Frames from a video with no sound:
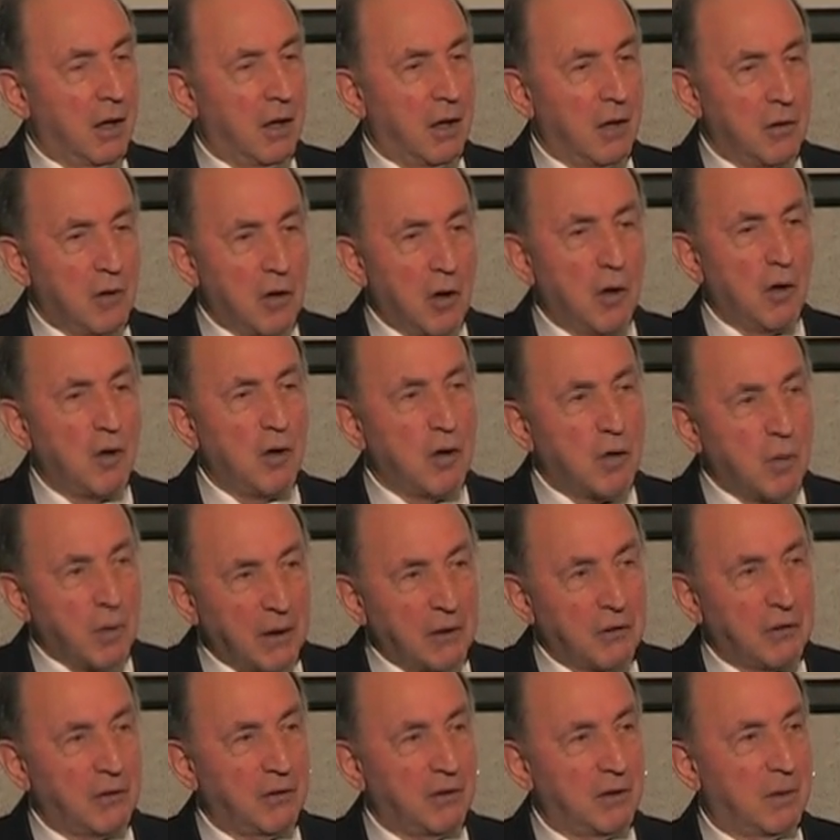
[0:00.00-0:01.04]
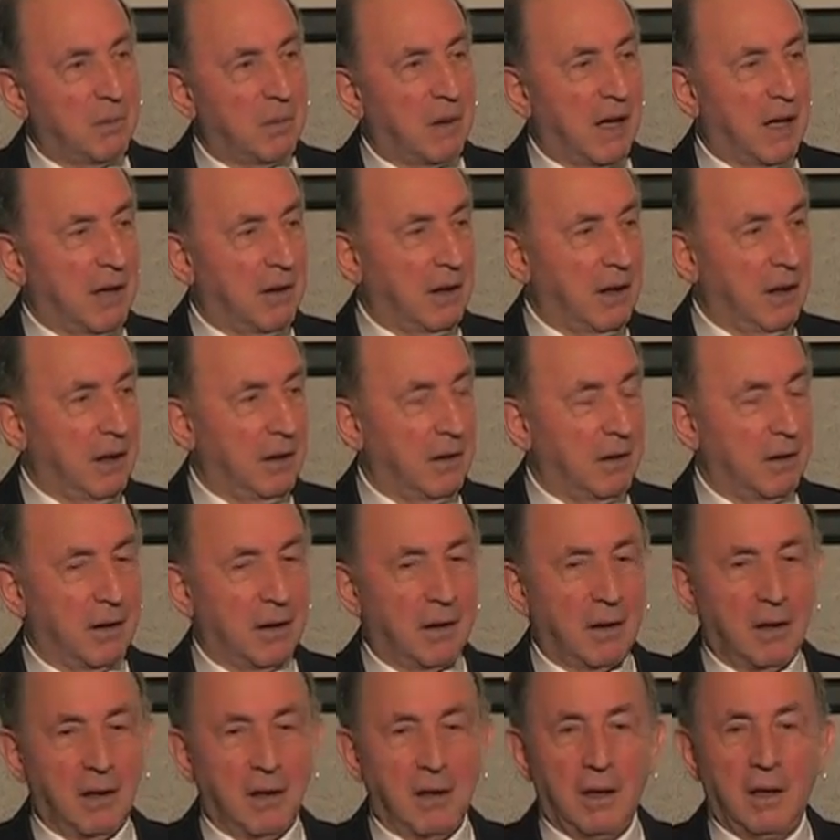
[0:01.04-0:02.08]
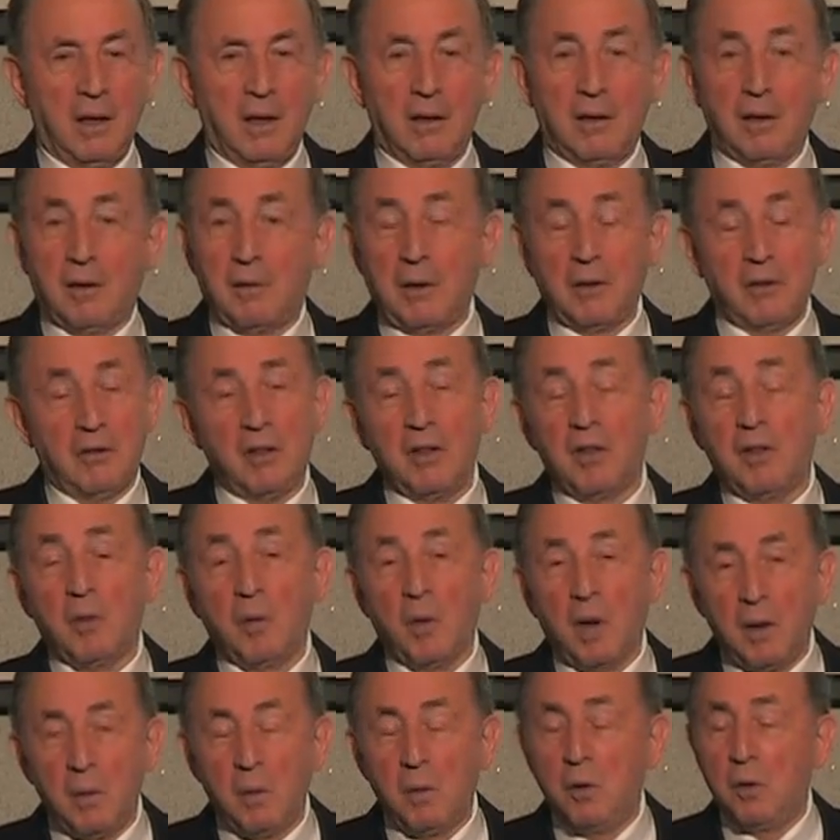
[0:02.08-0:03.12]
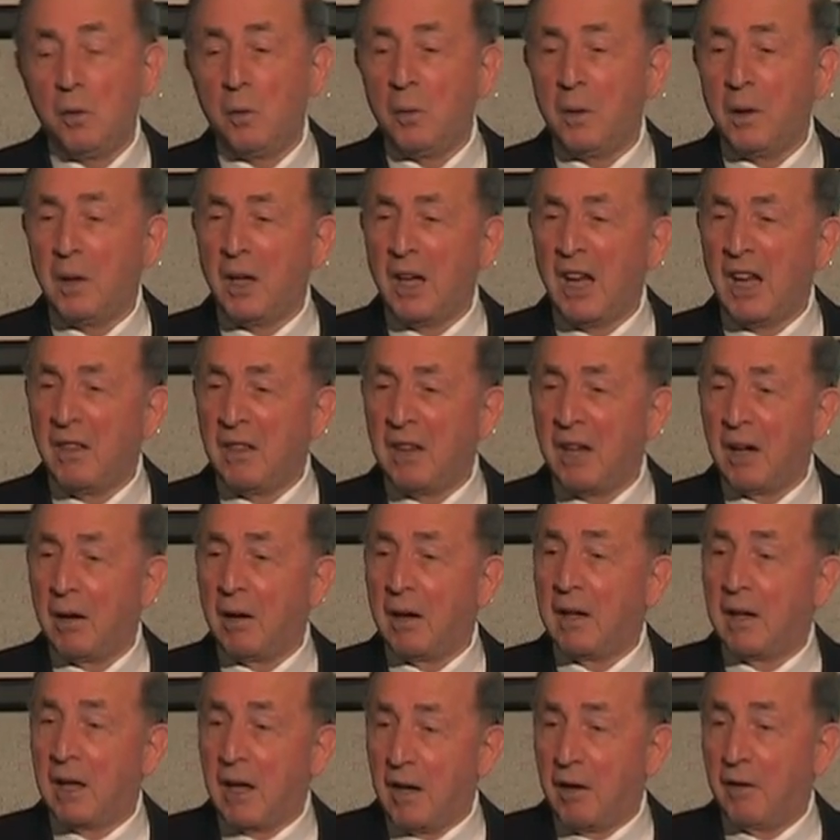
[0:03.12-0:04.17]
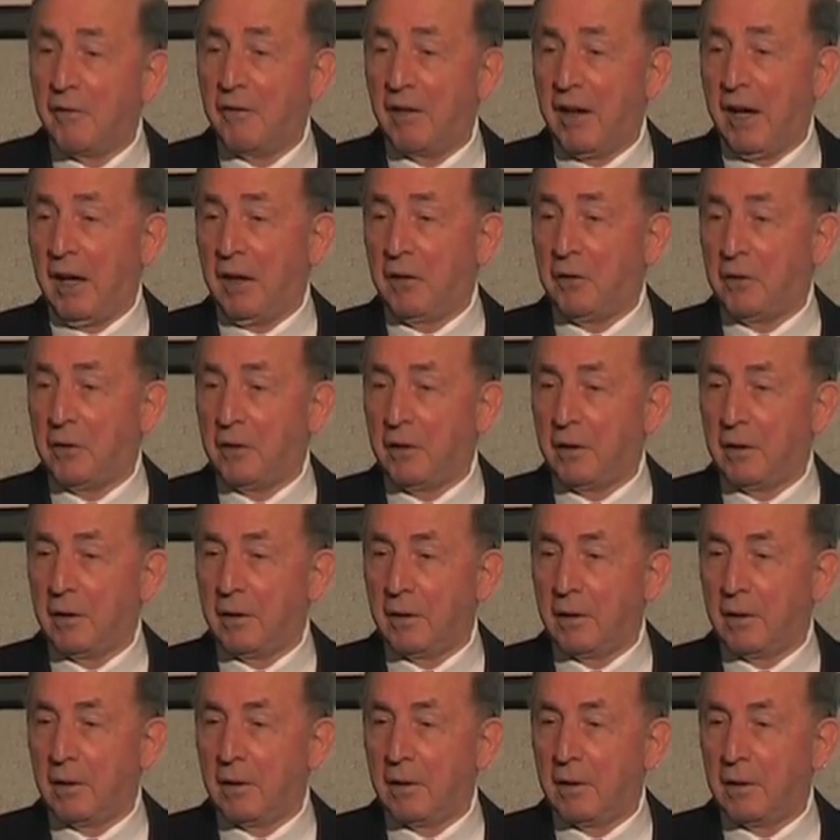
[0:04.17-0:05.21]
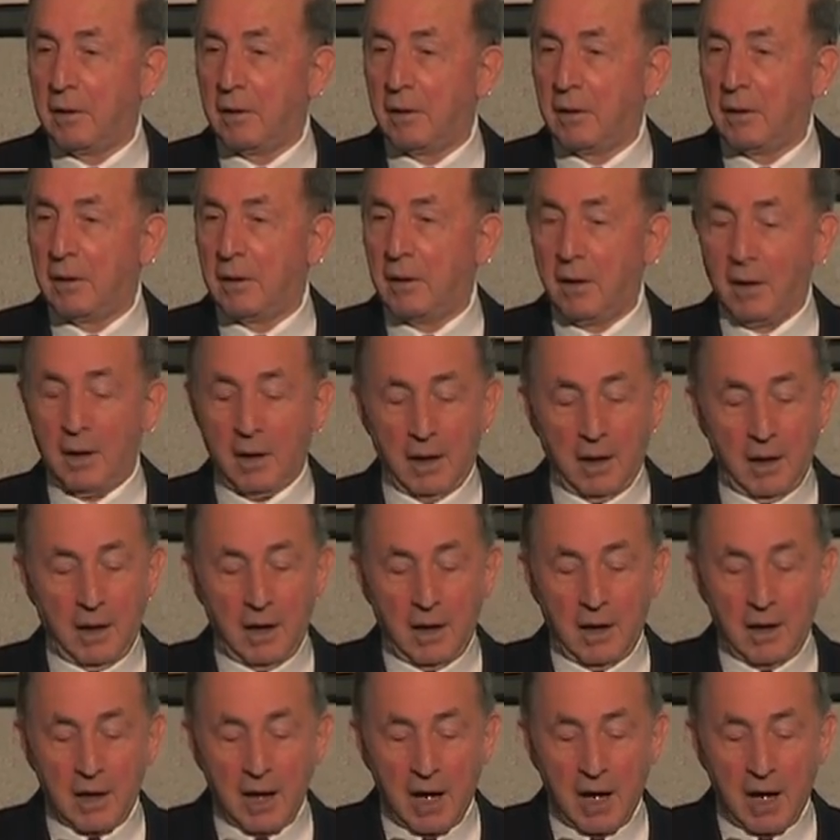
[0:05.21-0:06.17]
No question about it. The question is, when do we get there and how fast? And